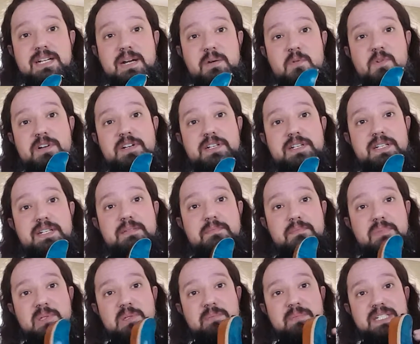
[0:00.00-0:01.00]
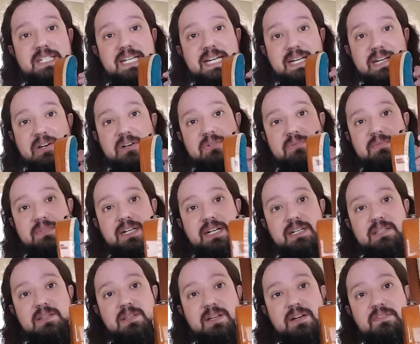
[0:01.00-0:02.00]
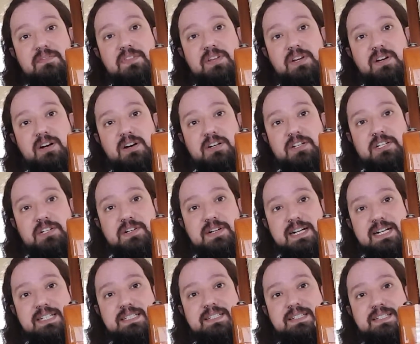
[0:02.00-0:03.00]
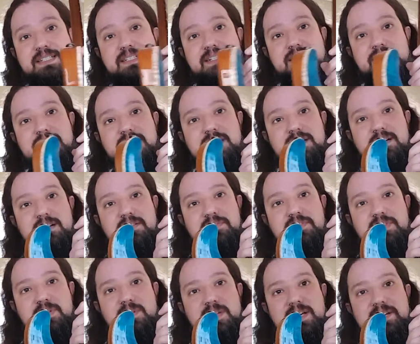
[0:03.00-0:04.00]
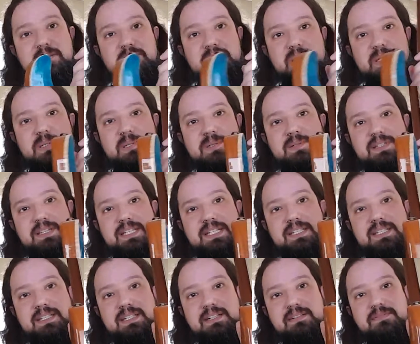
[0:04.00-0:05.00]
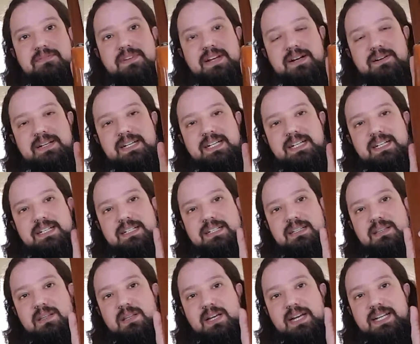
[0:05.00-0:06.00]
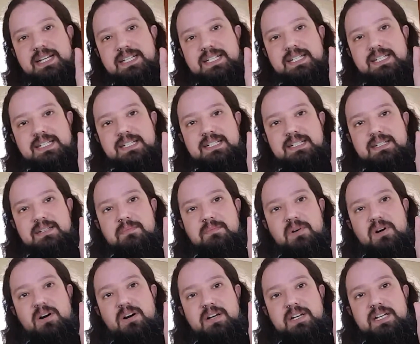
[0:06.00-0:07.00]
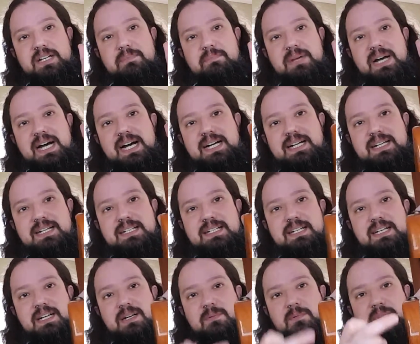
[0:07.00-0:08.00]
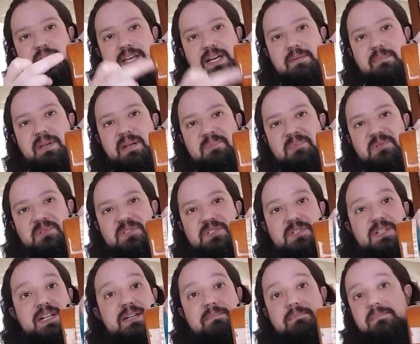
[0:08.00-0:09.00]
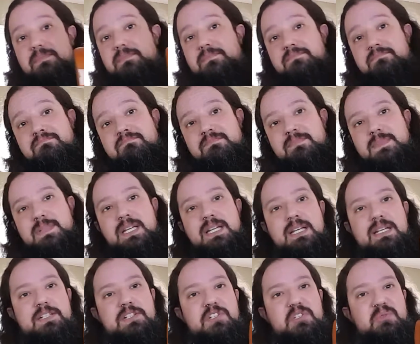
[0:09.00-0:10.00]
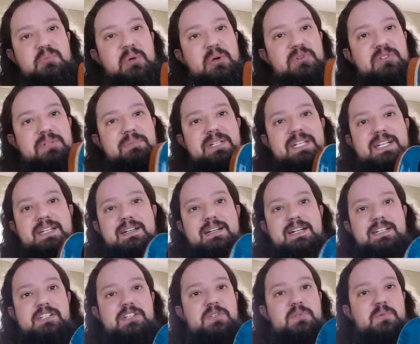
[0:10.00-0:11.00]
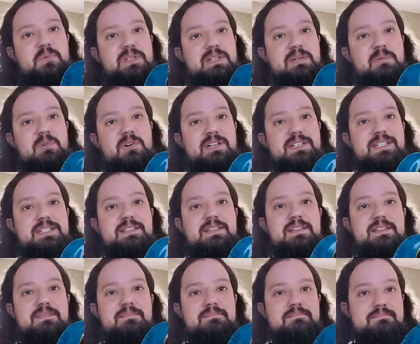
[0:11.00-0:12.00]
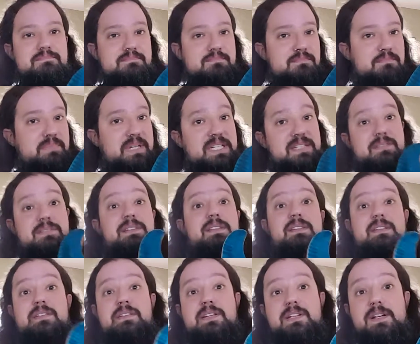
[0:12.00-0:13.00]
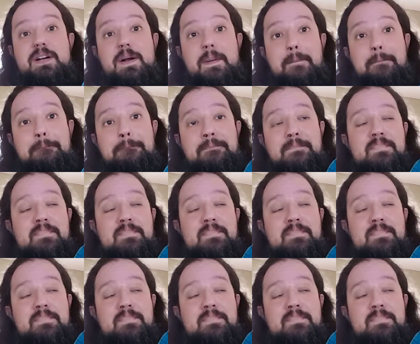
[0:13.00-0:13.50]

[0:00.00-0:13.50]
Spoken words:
I wanted it Blue Mateo. I love the contrast of the light blue and then the very light mahogany back with that maple stripe. Just spoke to me. I just really wanted basically this guitar.